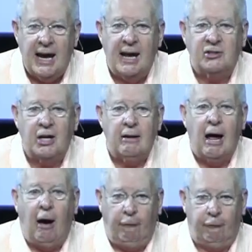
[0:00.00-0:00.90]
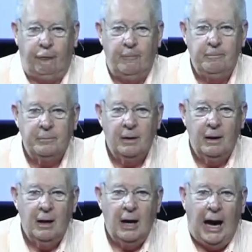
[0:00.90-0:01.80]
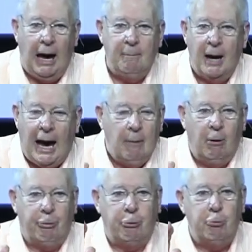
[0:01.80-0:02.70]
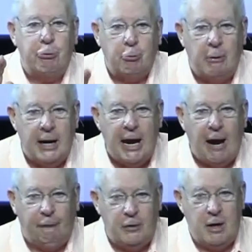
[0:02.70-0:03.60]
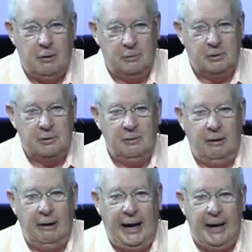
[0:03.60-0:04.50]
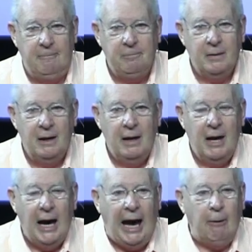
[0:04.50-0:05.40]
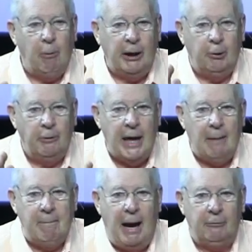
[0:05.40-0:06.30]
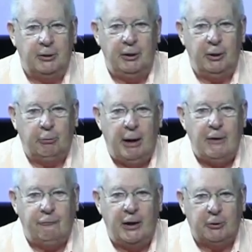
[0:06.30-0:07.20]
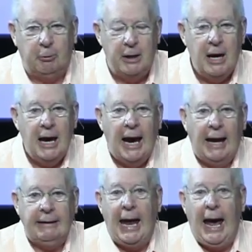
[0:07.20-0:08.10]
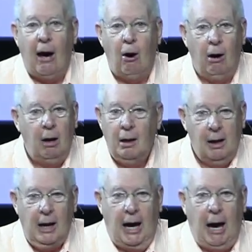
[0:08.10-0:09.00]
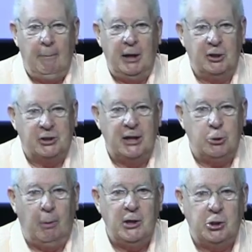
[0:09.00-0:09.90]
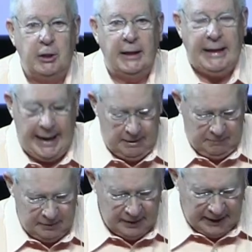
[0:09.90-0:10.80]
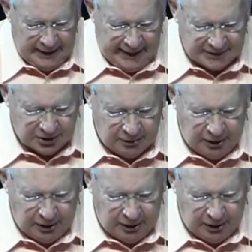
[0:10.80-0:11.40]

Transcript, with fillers: is enough. I, I went through three and a half years, all right? I went on that mountain, the great victory, and now I'm in a situation again it's